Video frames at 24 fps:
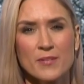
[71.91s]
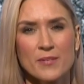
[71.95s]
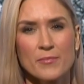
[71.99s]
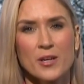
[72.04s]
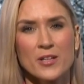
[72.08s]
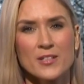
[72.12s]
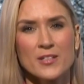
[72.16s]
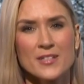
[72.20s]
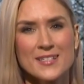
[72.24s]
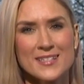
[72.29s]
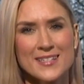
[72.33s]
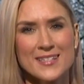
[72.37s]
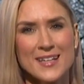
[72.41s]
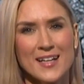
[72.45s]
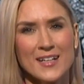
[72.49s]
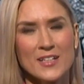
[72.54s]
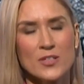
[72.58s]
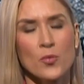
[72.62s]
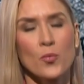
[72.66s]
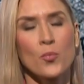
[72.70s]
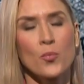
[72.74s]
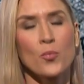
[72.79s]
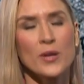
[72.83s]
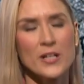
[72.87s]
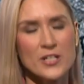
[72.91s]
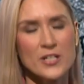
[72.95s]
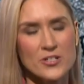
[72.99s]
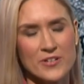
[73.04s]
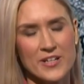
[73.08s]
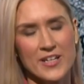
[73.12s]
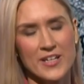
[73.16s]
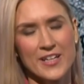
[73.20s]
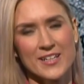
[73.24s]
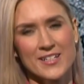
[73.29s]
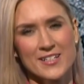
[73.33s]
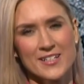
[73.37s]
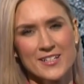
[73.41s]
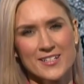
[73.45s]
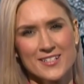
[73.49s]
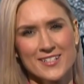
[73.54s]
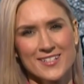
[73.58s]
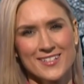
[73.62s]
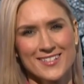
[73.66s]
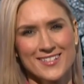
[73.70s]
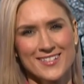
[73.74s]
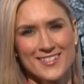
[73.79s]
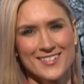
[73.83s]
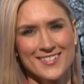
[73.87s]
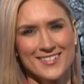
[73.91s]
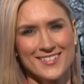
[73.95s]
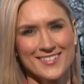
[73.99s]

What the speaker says: unsettled wintry conditions.